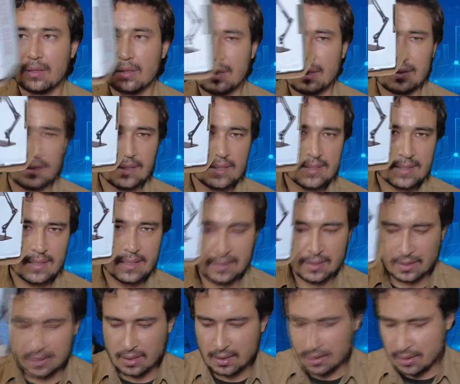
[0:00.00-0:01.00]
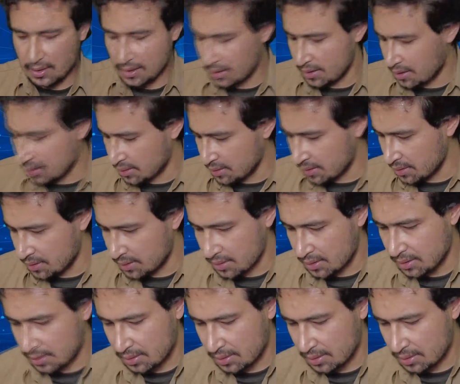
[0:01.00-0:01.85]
In this area I got it.